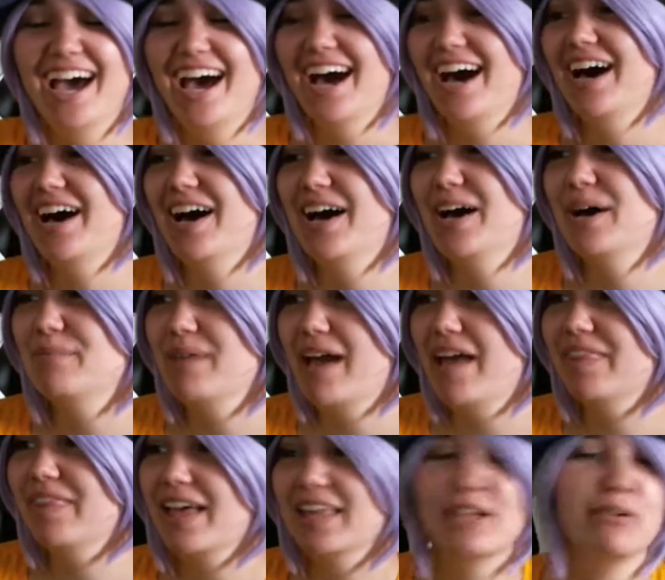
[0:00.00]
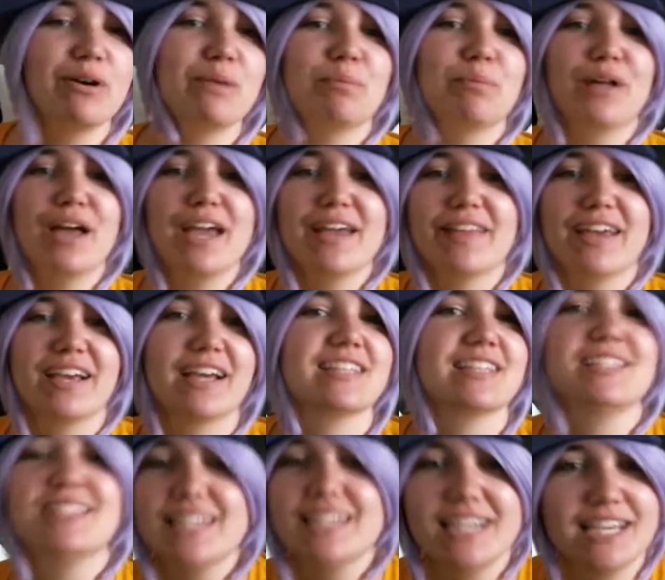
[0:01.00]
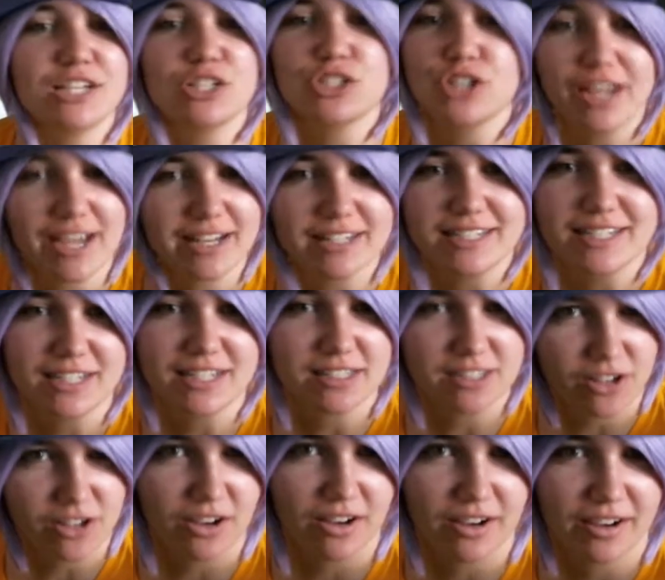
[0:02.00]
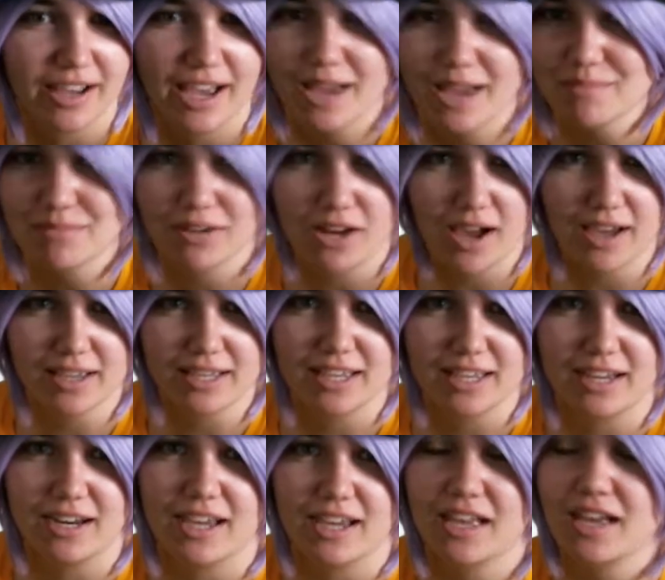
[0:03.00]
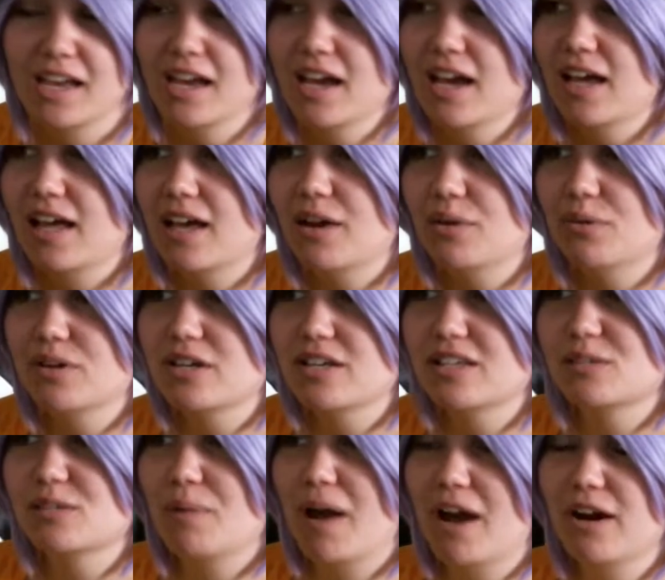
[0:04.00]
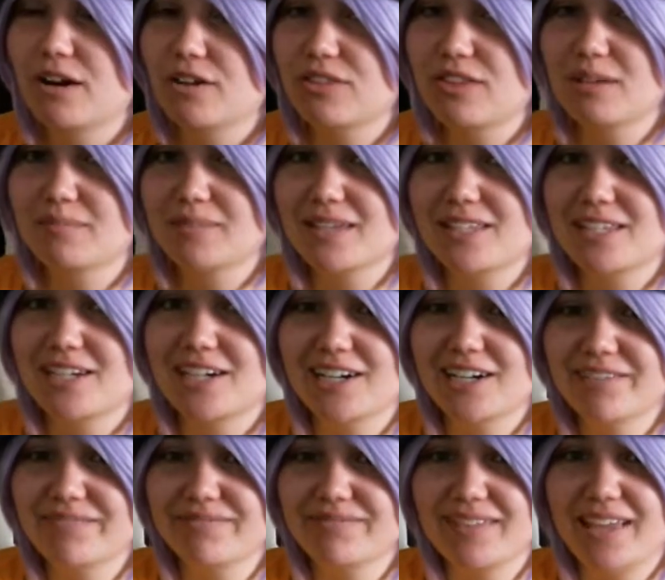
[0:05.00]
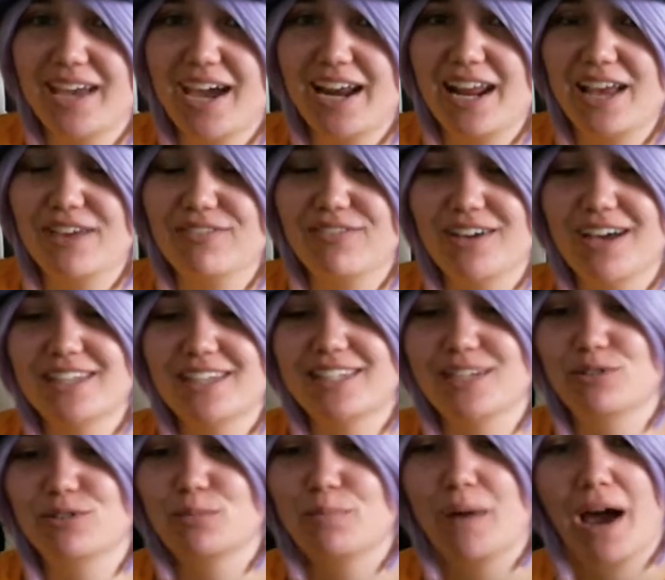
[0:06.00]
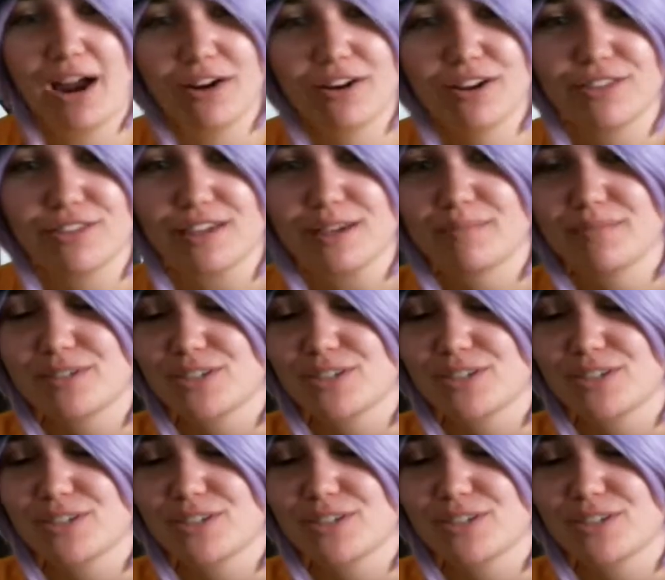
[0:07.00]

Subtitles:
And then they would play like a sea shanty song. I am not kidding. It was pirate themed this year at Afest. It was pirate themed.